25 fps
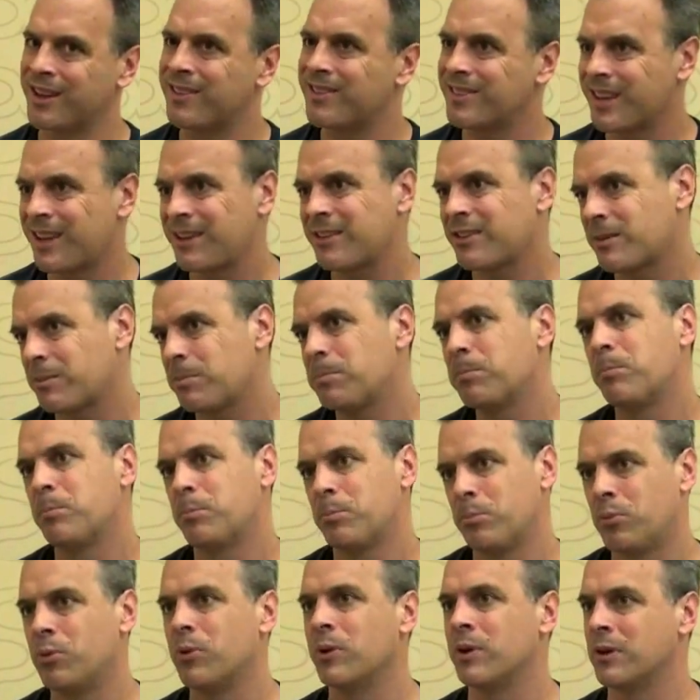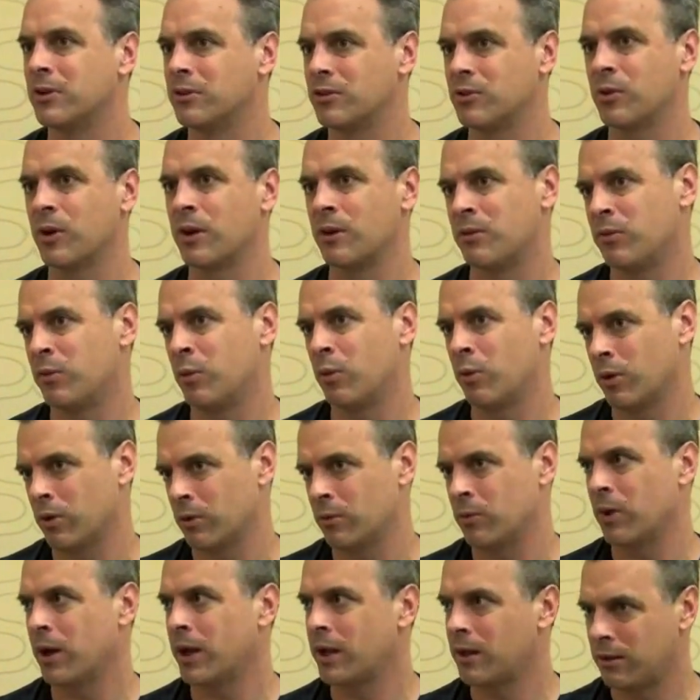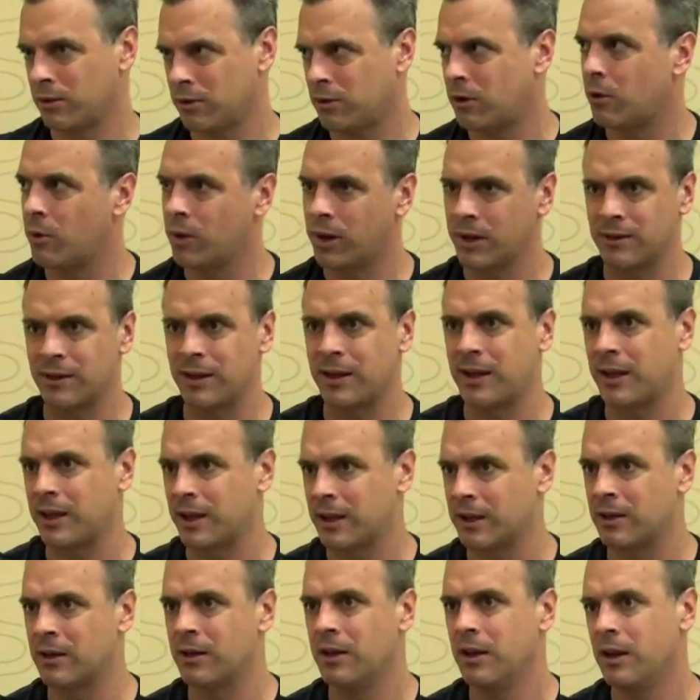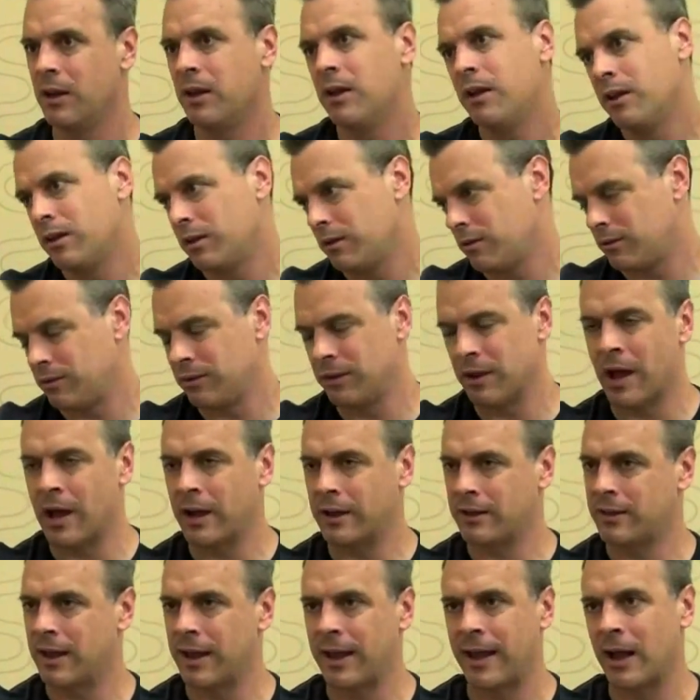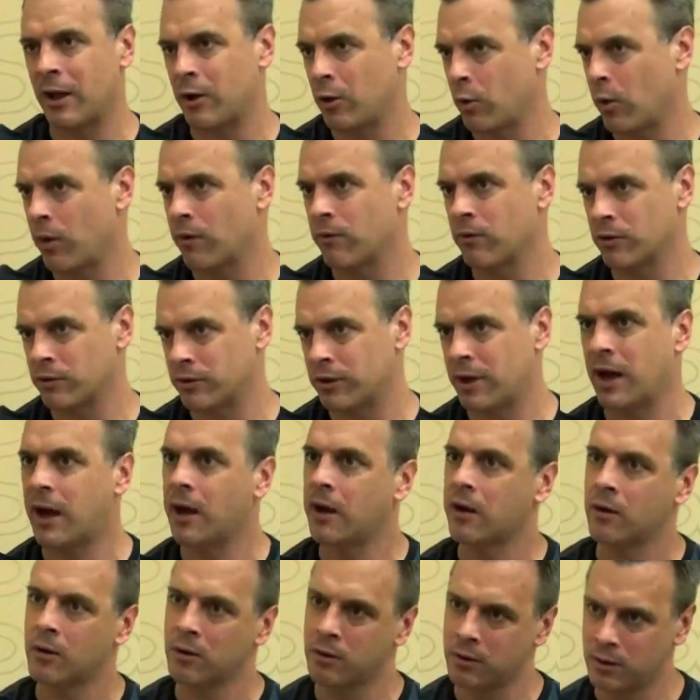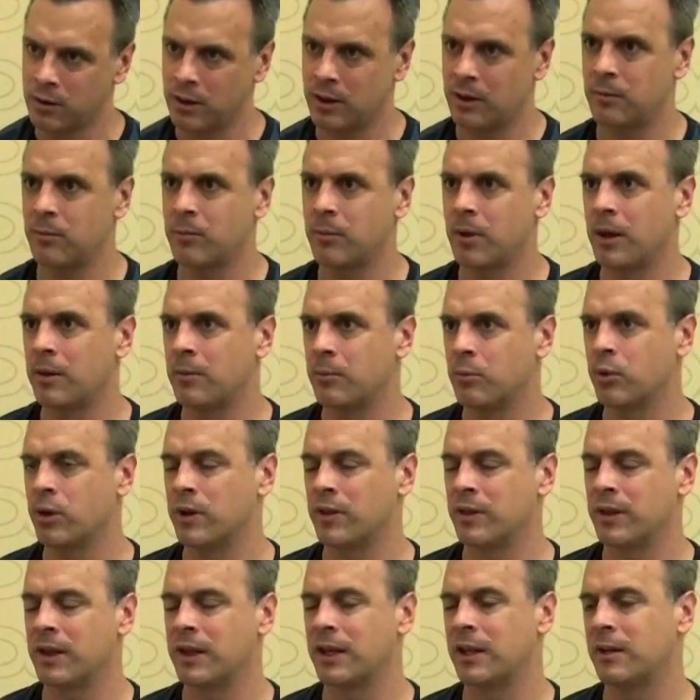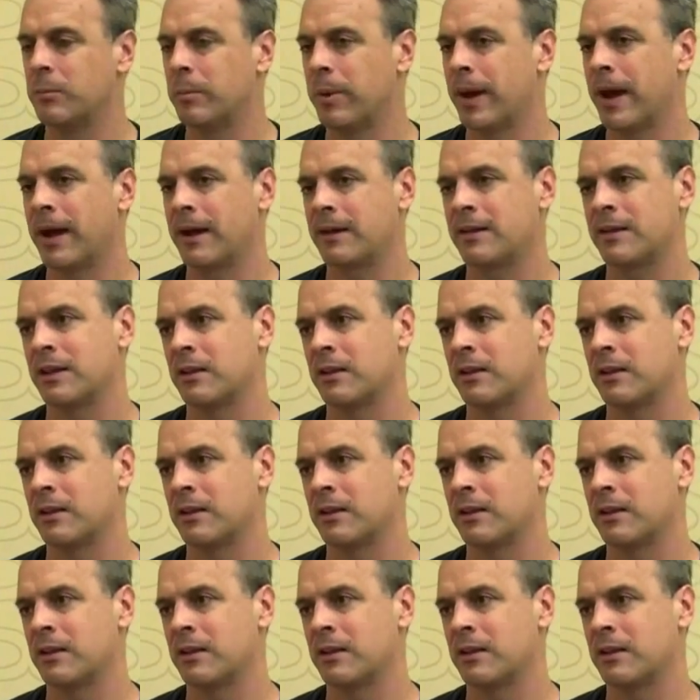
That's pretty straightforward, right? Go get the kid, take out whoever's got her, and bring the kid back.